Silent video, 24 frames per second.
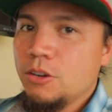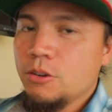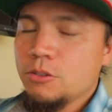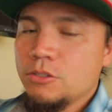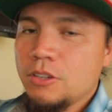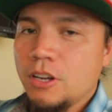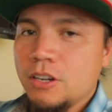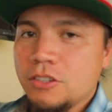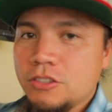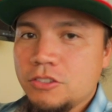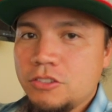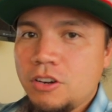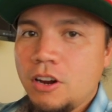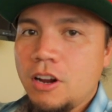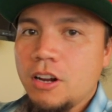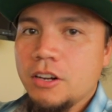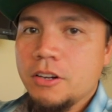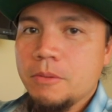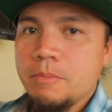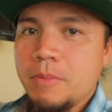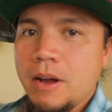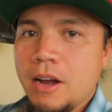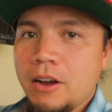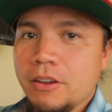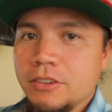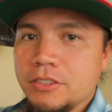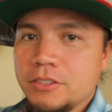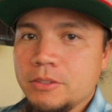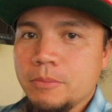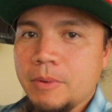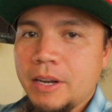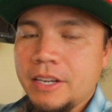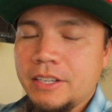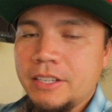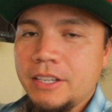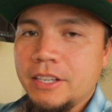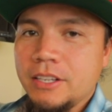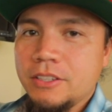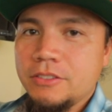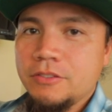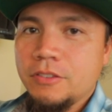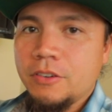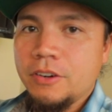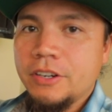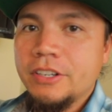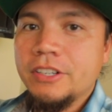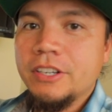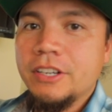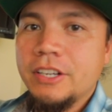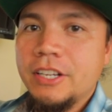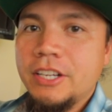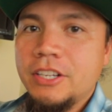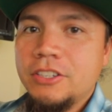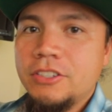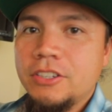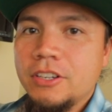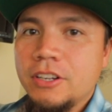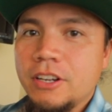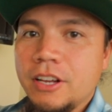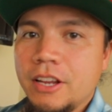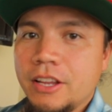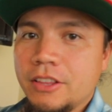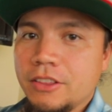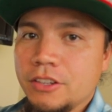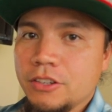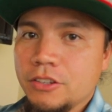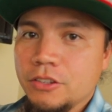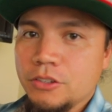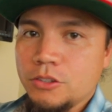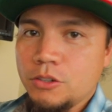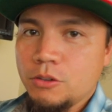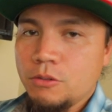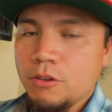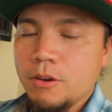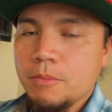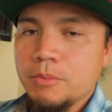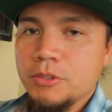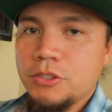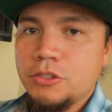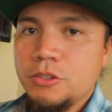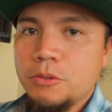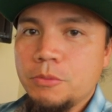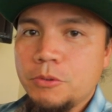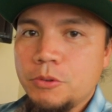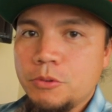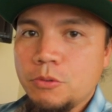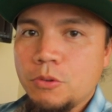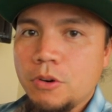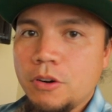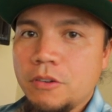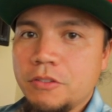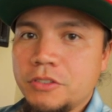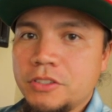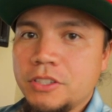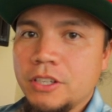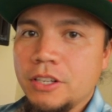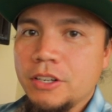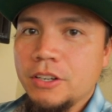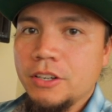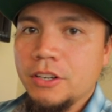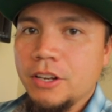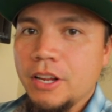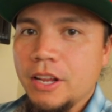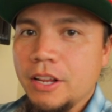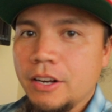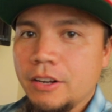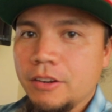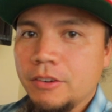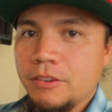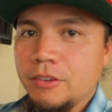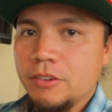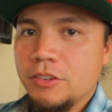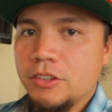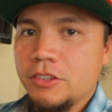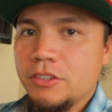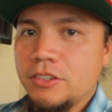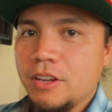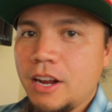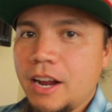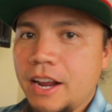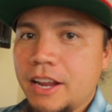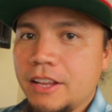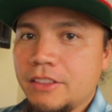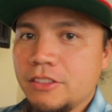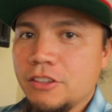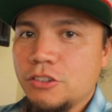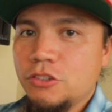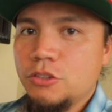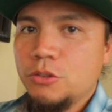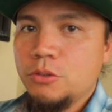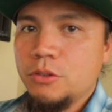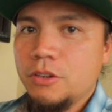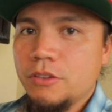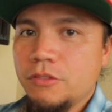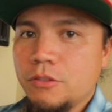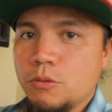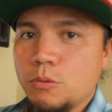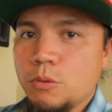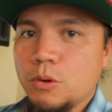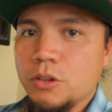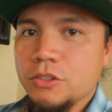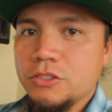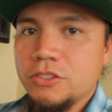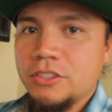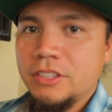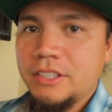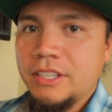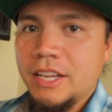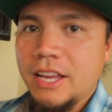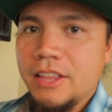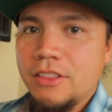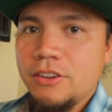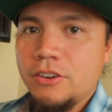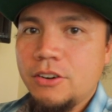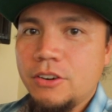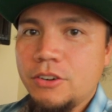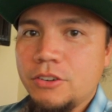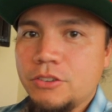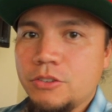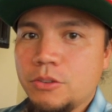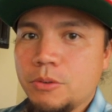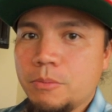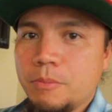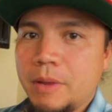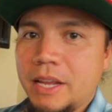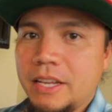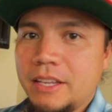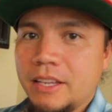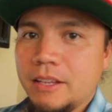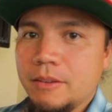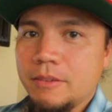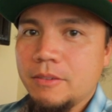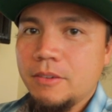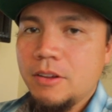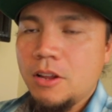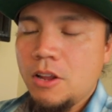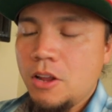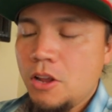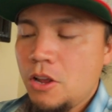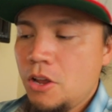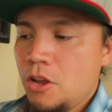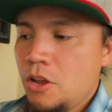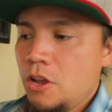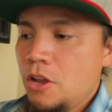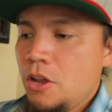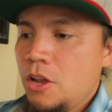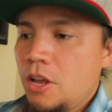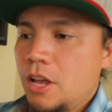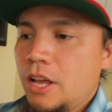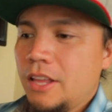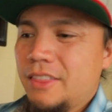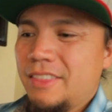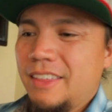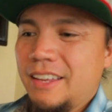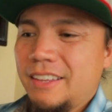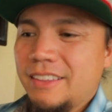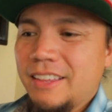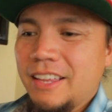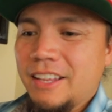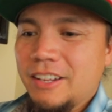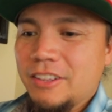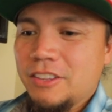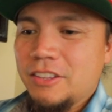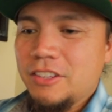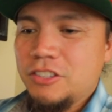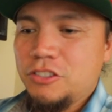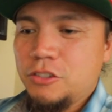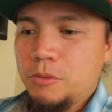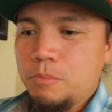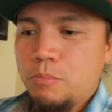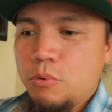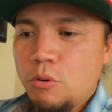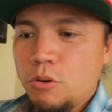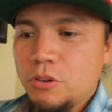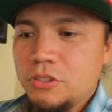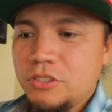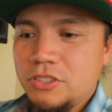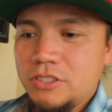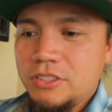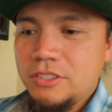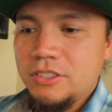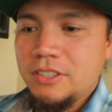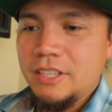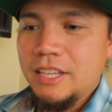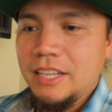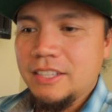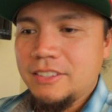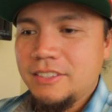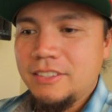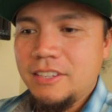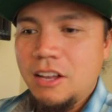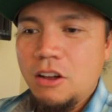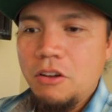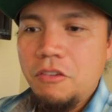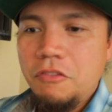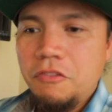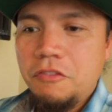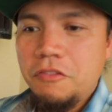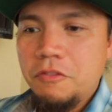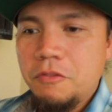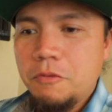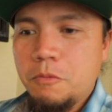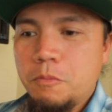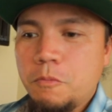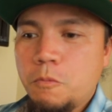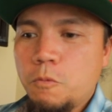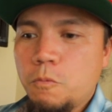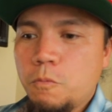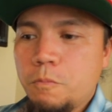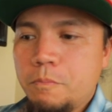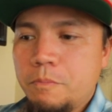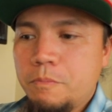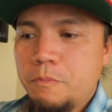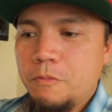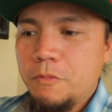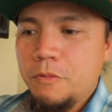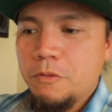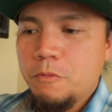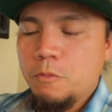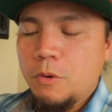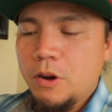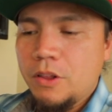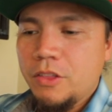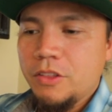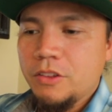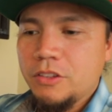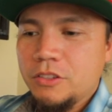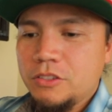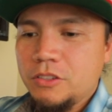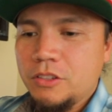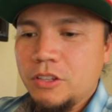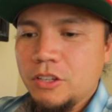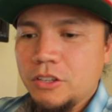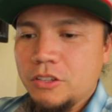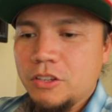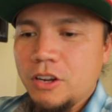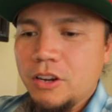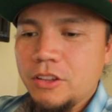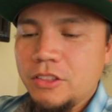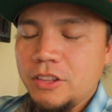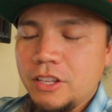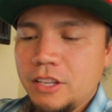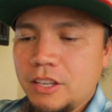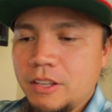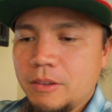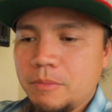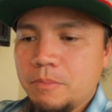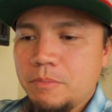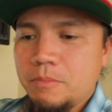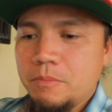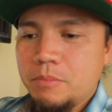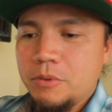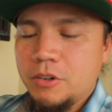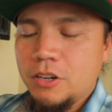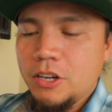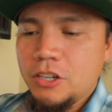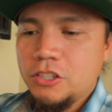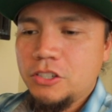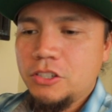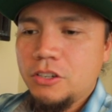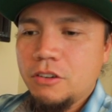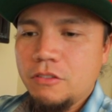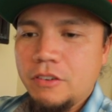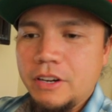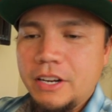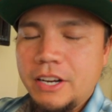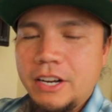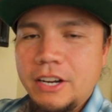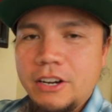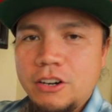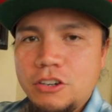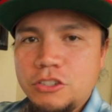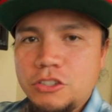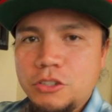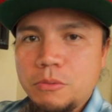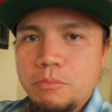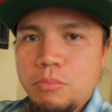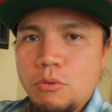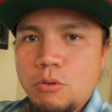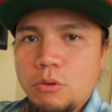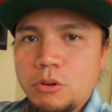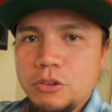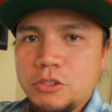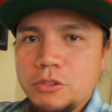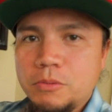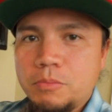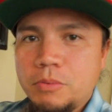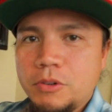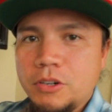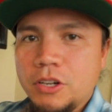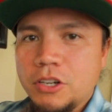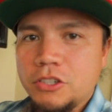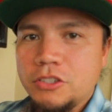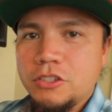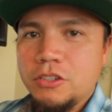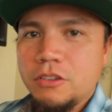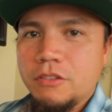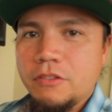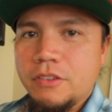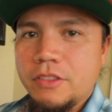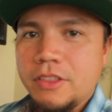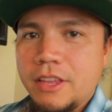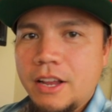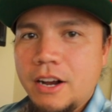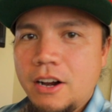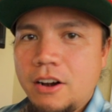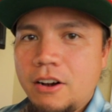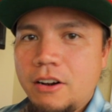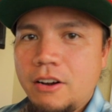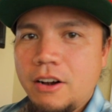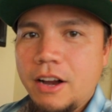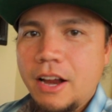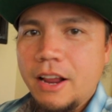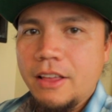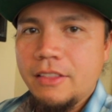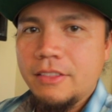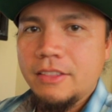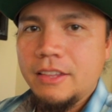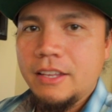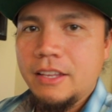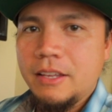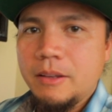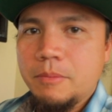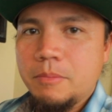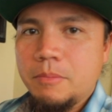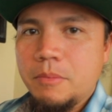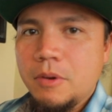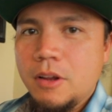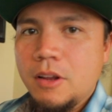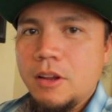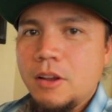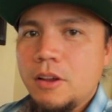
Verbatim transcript: goes on to talk about some ideas for Indonesia and the Karumpa Super Dwarves and tying the two different worlds together to make it a thing that supports itself, where the production over here supports production over there, and the